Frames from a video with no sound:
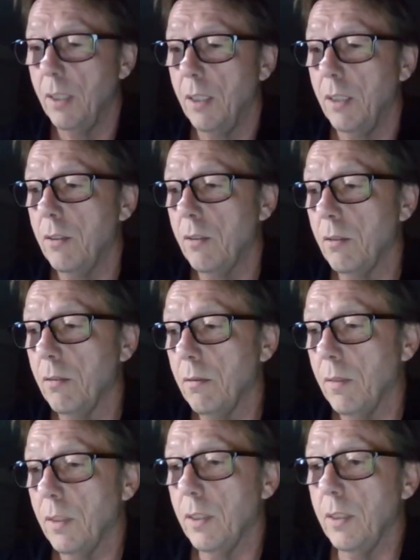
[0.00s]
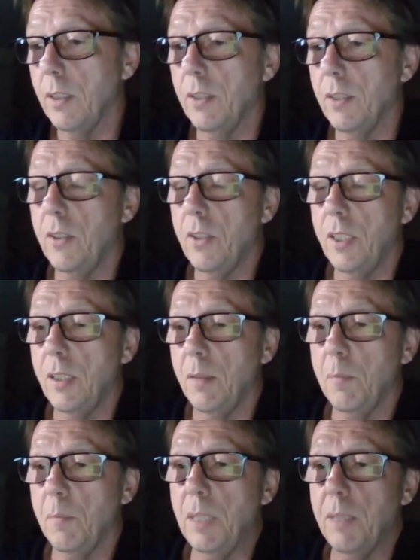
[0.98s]
So, as I said,
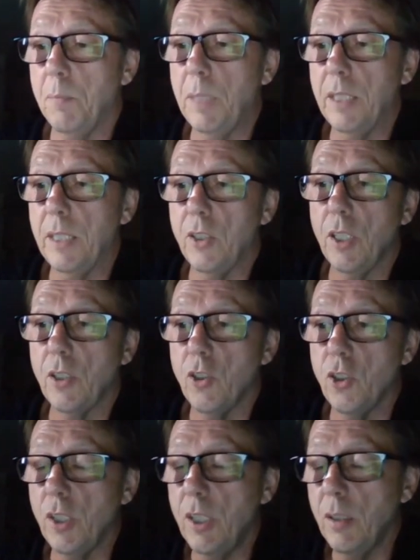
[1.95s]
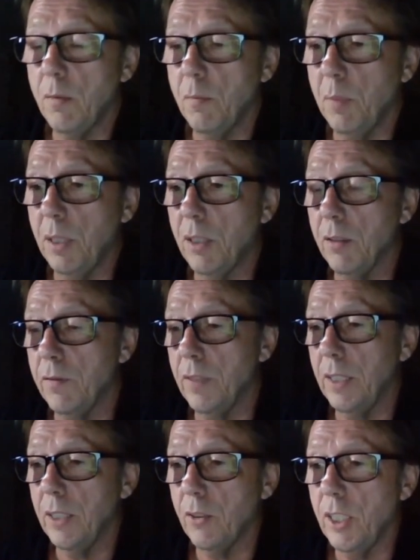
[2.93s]
a bit of surgery, bit of
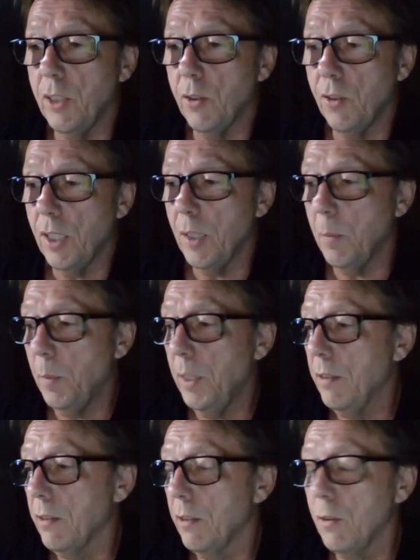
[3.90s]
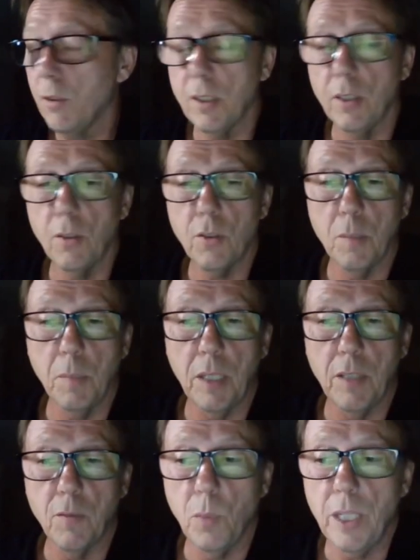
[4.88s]
radiotherapy, lost a bit
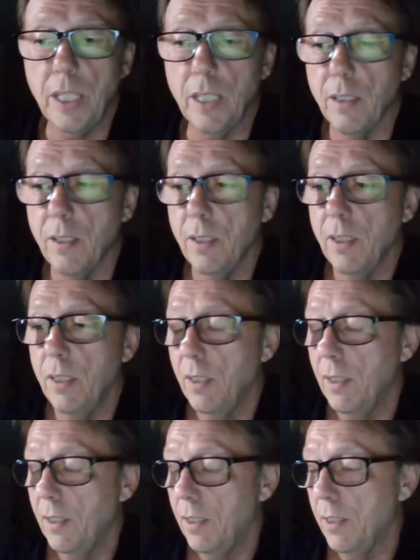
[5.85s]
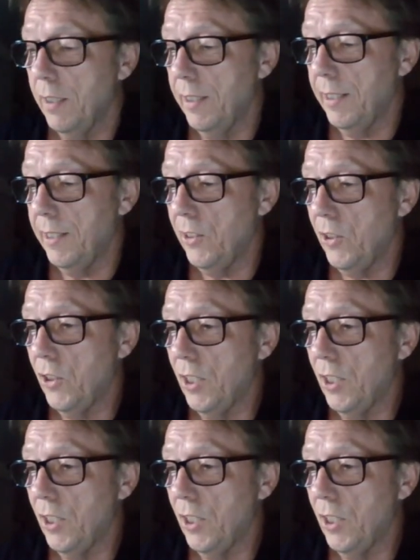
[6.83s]
of weight, and